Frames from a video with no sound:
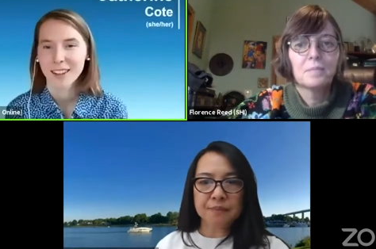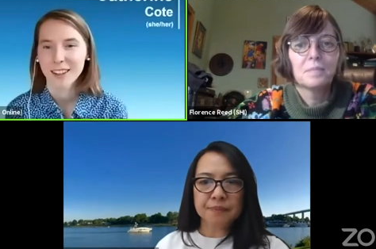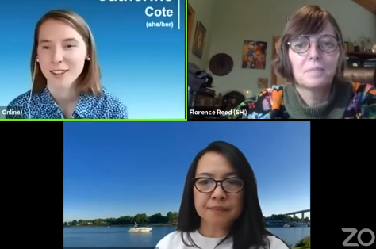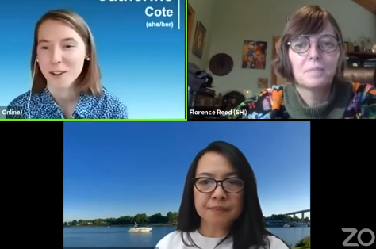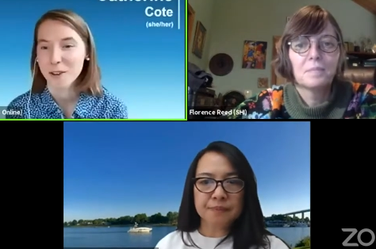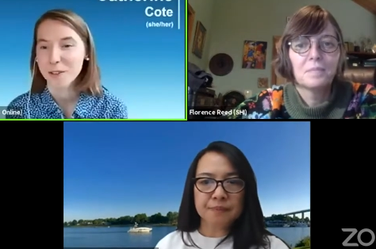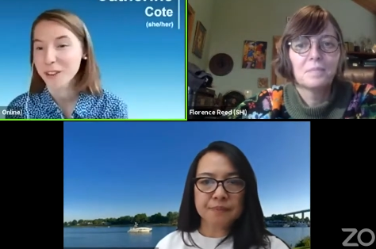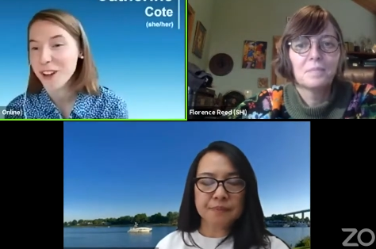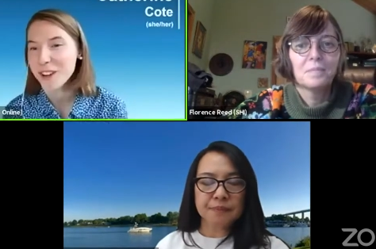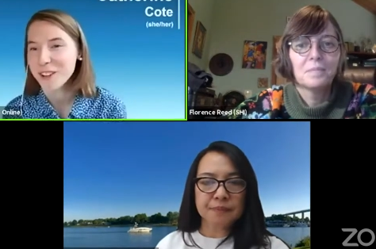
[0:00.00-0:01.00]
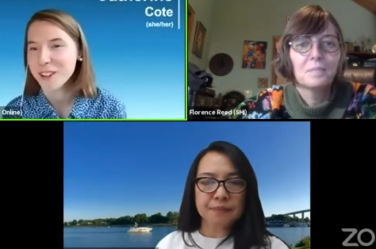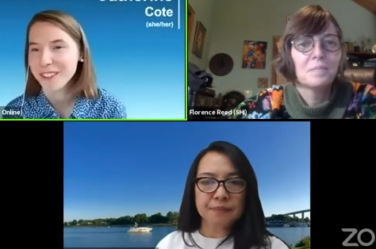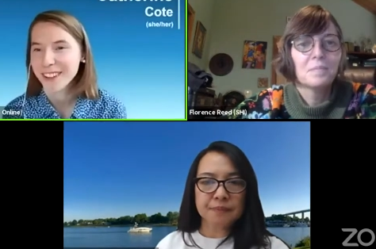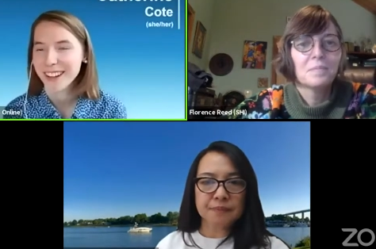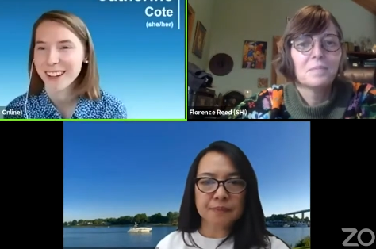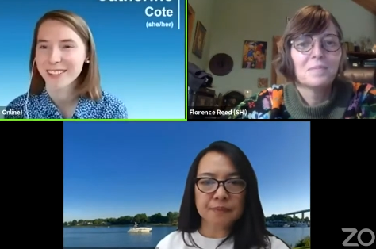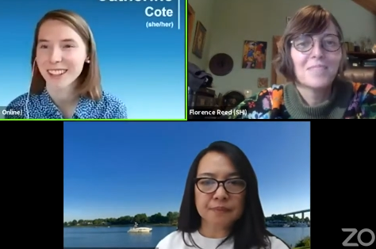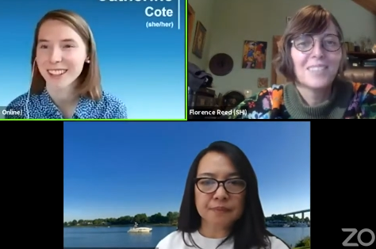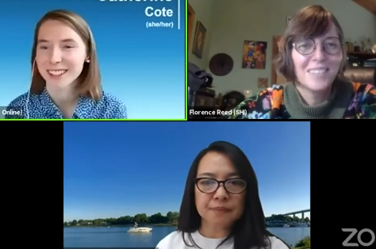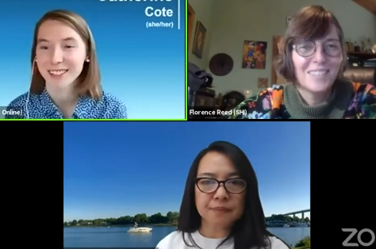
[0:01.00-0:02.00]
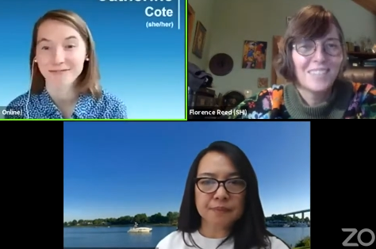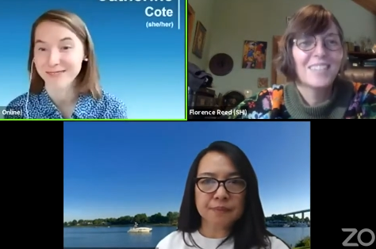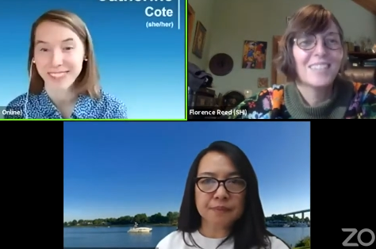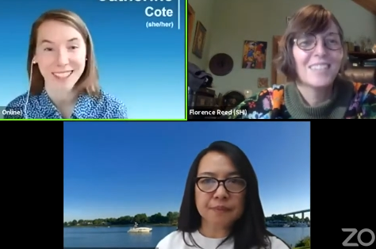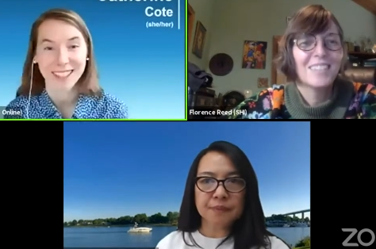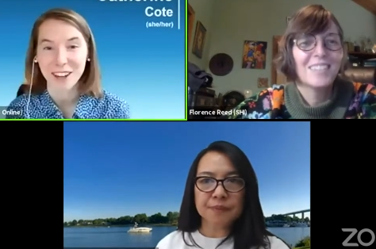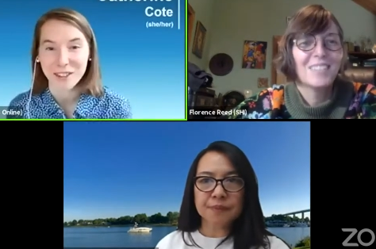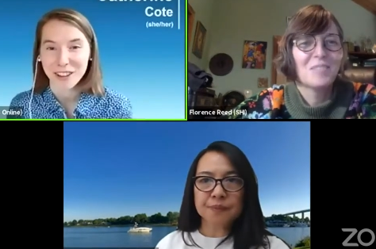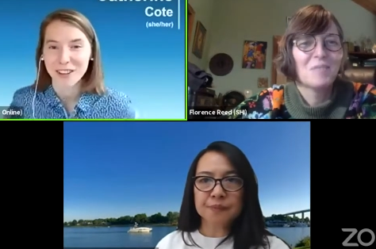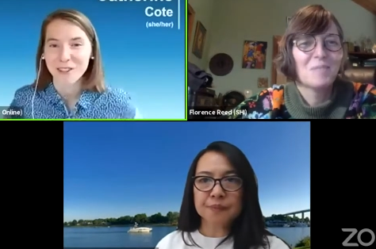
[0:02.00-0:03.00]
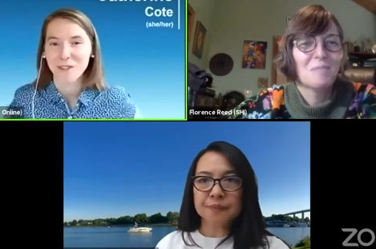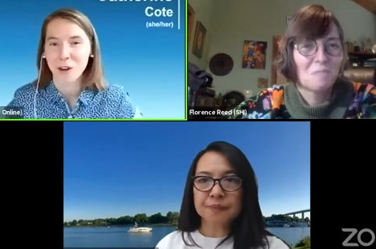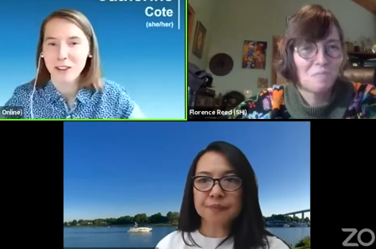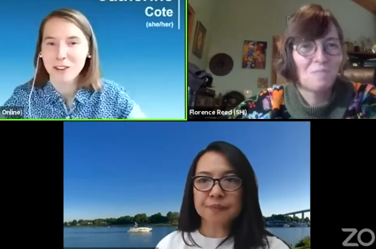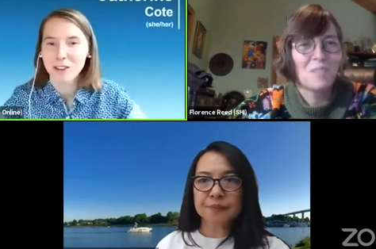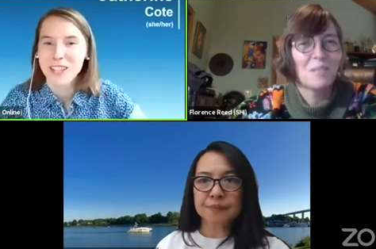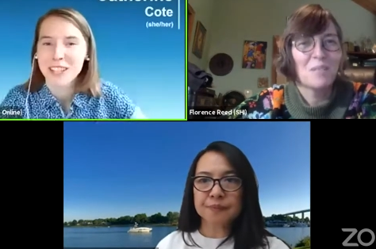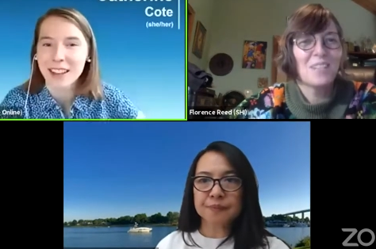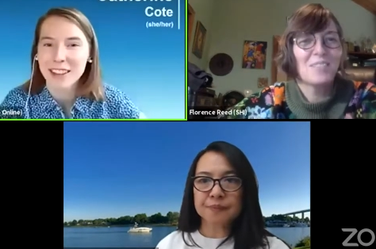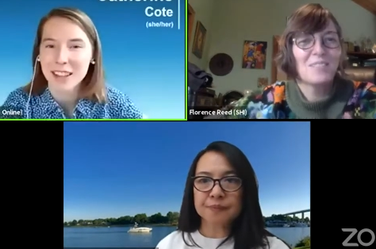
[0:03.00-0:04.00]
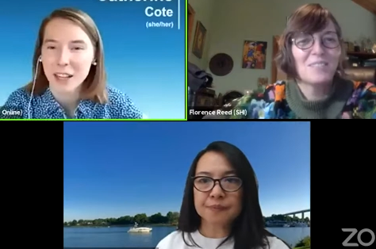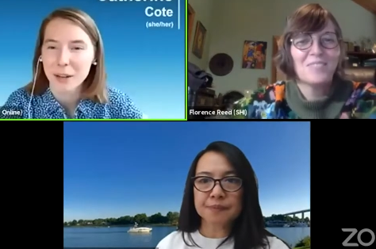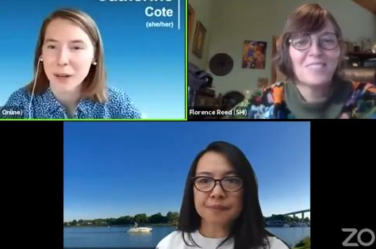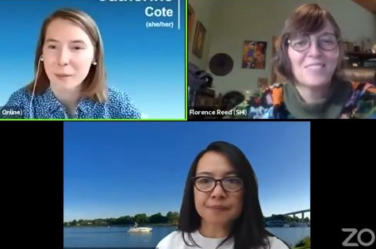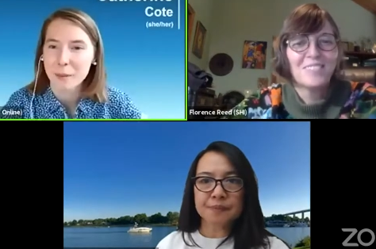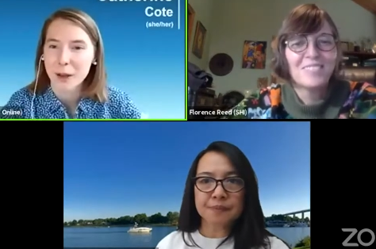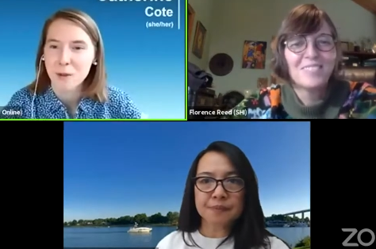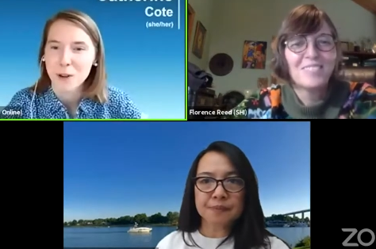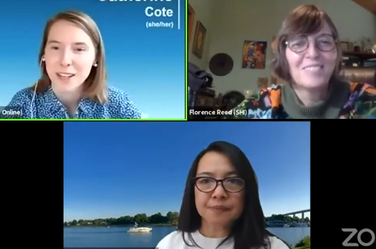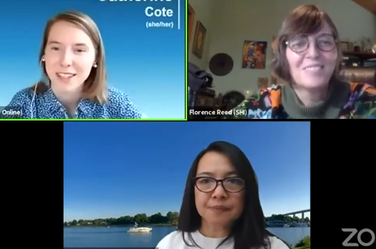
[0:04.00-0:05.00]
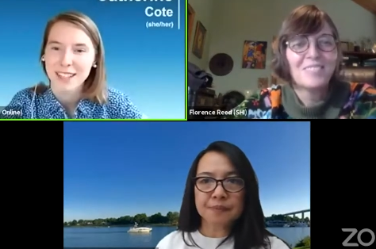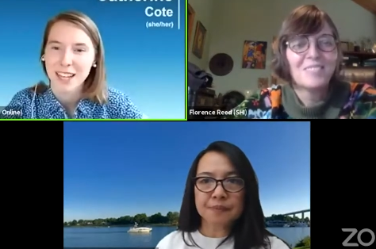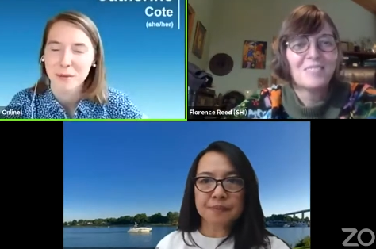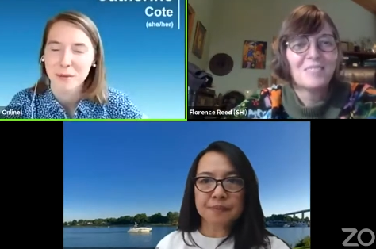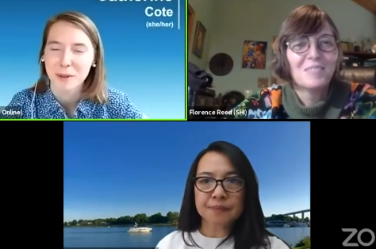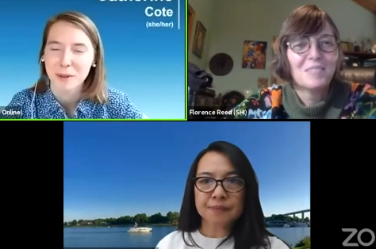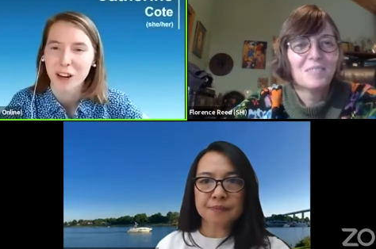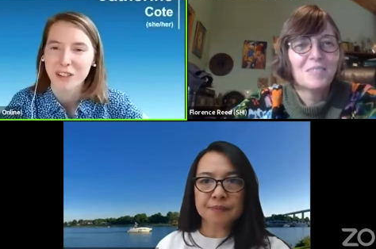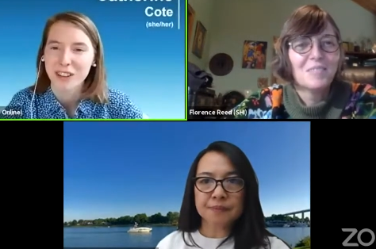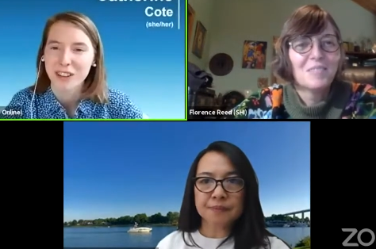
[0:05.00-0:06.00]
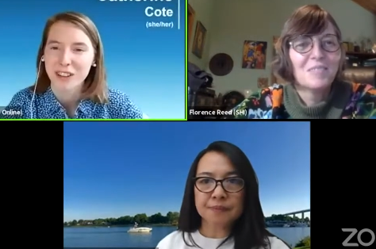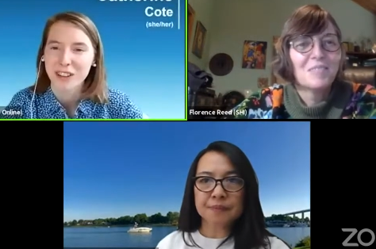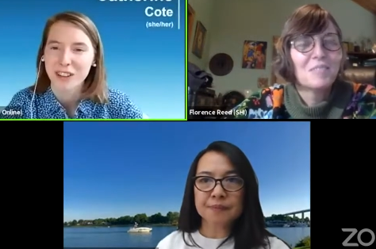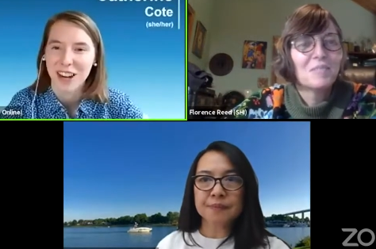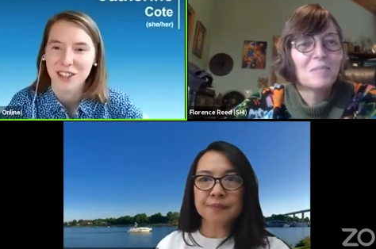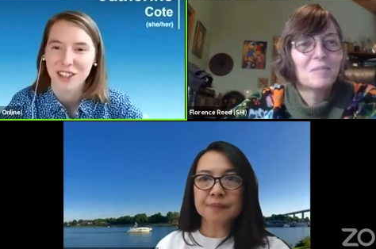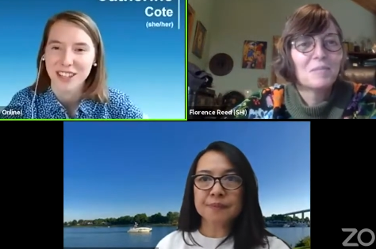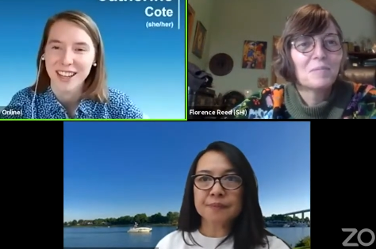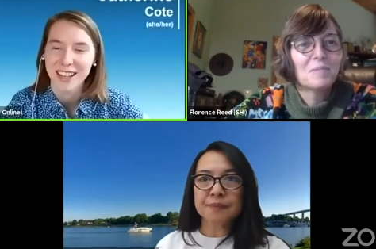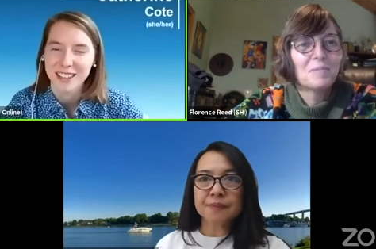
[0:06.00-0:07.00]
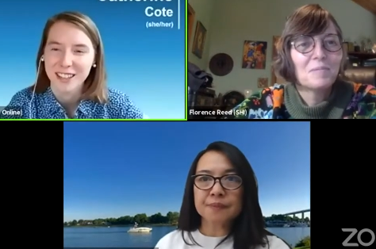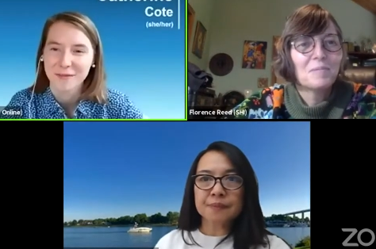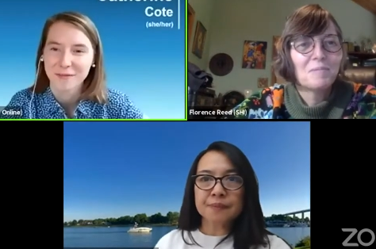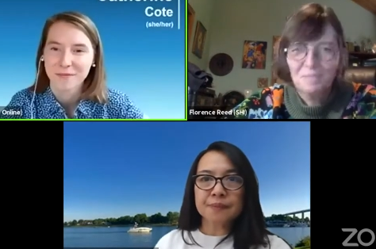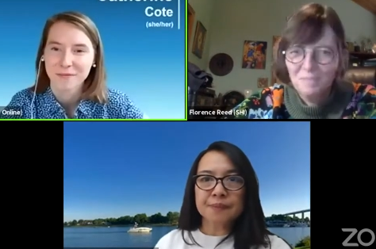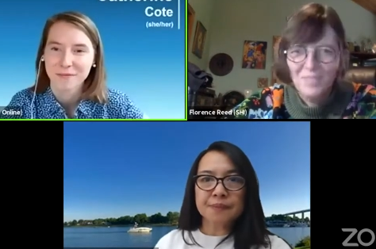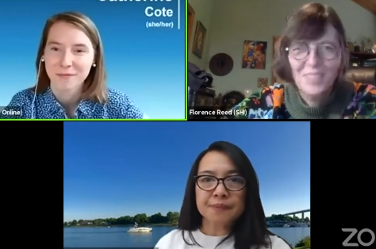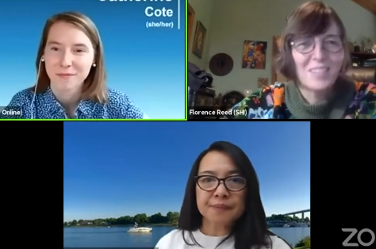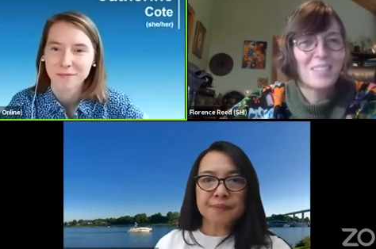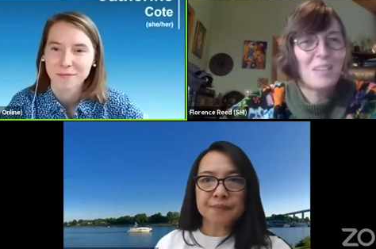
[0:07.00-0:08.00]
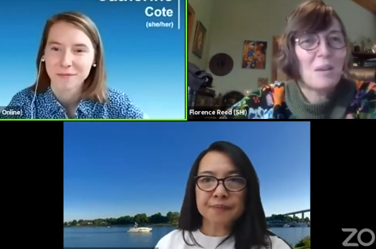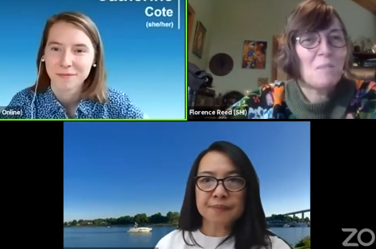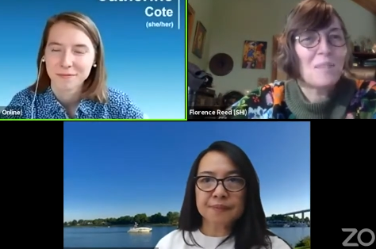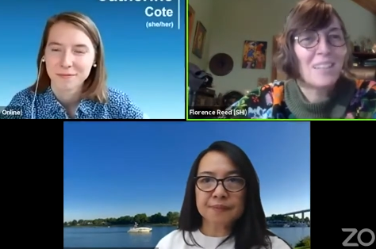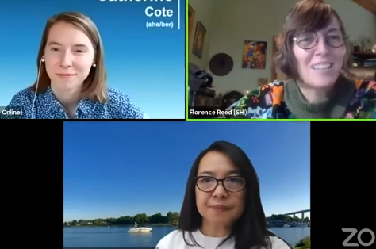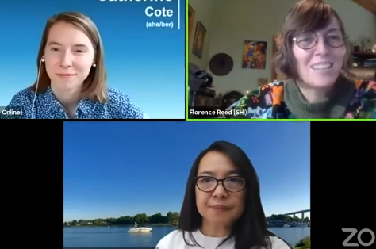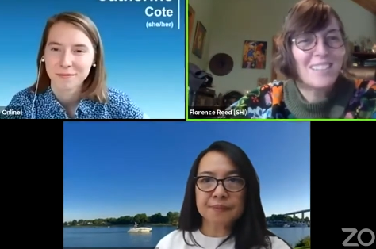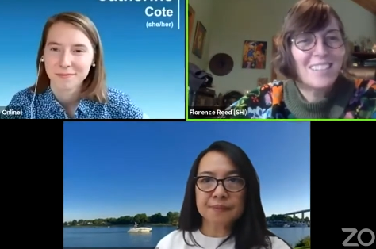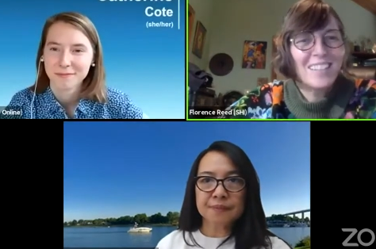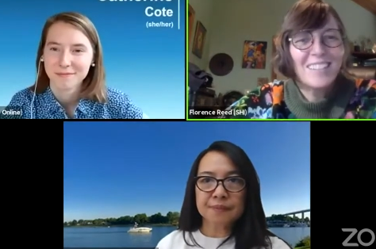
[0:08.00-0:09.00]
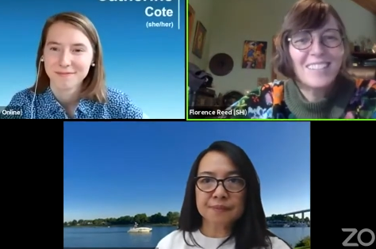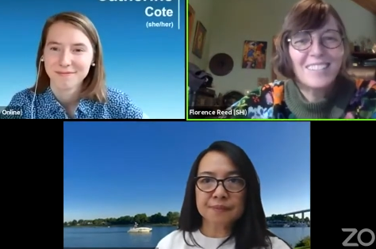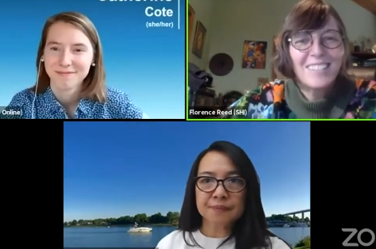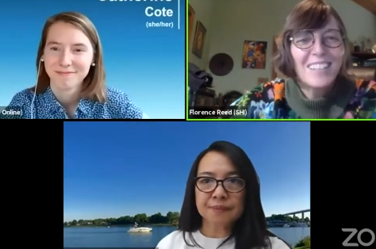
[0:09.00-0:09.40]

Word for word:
Speaker 1: So Flo, um, let's, let's start with you. Why don't you just tell us a little bit about what Sustainable Harvest International does?
Speaker 2: I'd be glad to. Thank you.